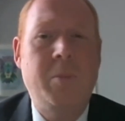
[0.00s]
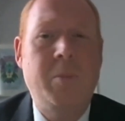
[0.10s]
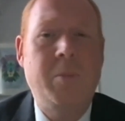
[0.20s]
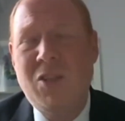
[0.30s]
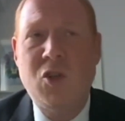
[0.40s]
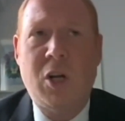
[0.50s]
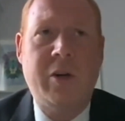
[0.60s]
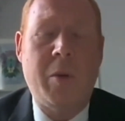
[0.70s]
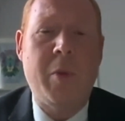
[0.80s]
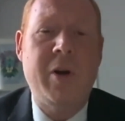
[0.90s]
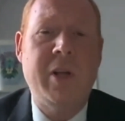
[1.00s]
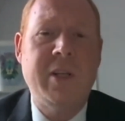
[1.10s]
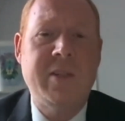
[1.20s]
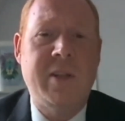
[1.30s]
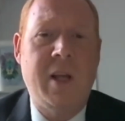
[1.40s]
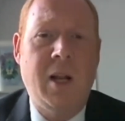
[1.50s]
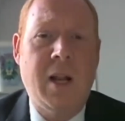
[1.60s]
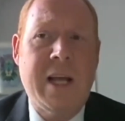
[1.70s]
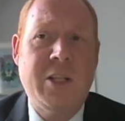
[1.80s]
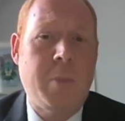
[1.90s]
It's not cranberry, it's the
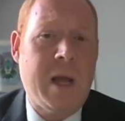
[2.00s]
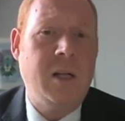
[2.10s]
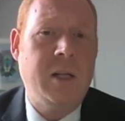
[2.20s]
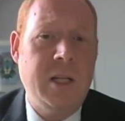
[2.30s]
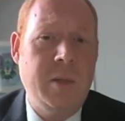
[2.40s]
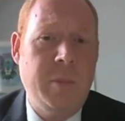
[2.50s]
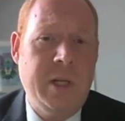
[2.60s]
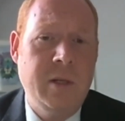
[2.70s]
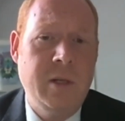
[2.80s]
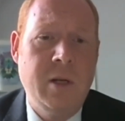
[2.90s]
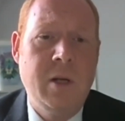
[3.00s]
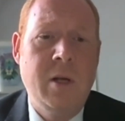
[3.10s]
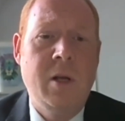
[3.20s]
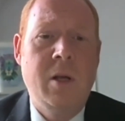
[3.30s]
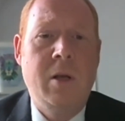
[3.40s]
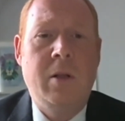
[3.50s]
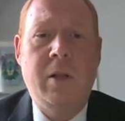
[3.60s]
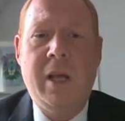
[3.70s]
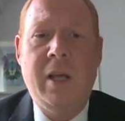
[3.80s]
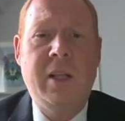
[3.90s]
light speckled kidney bean.
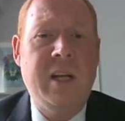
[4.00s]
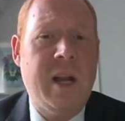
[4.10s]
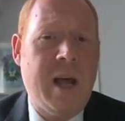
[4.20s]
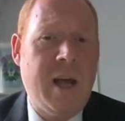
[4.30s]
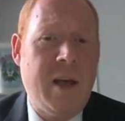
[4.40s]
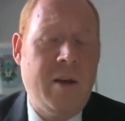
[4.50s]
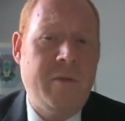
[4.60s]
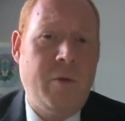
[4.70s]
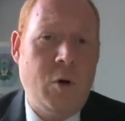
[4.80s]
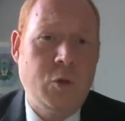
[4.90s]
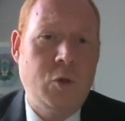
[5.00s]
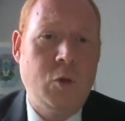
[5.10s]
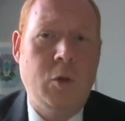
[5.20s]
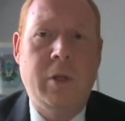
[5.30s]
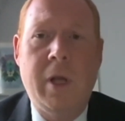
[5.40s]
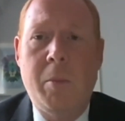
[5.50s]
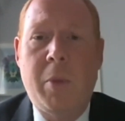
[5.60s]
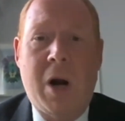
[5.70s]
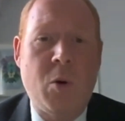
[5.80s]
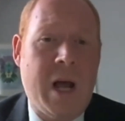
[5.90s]
They didn't have also the
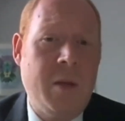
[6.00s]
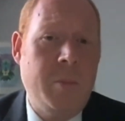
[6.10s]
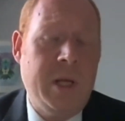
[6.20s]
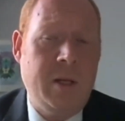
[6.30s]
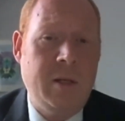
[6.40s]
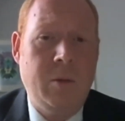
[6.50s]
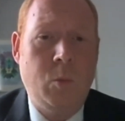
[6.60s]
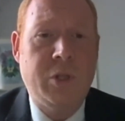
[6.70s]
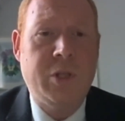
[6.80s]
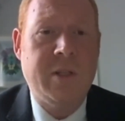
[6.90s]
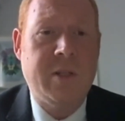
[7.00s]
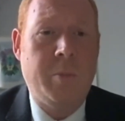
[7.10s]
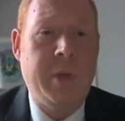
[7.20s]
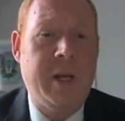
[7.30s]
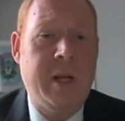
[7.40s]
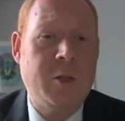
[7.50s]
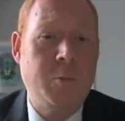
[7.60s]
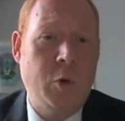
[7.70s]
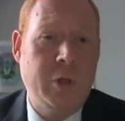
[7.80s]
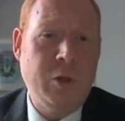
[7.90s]
brown eye bean, which is a big
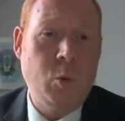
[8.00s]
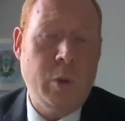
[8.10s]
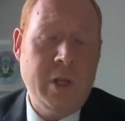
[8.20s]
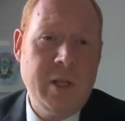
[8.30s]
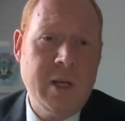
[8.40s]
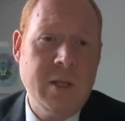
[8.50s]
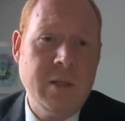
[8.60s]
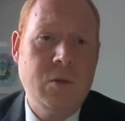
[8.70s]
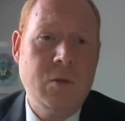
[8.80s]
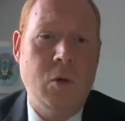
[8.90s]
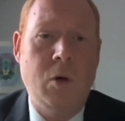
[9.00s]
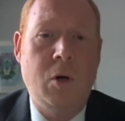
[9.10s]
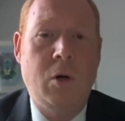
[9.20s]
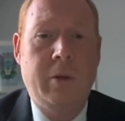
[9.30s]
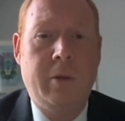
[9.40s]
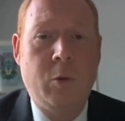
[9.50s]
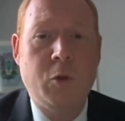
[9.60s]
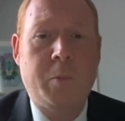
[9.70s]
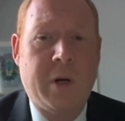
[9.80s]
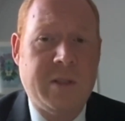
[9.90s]
export into India. So
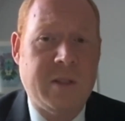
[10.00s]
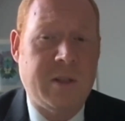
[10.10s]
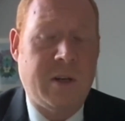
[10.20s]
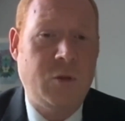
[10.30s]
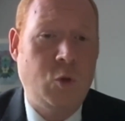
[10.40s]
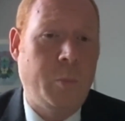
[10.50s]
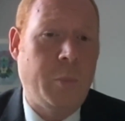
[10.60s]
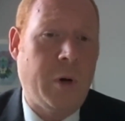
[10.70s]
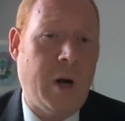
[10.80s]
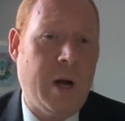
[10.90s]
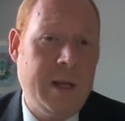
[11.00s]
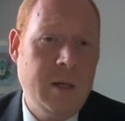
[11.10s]
those prices are super high.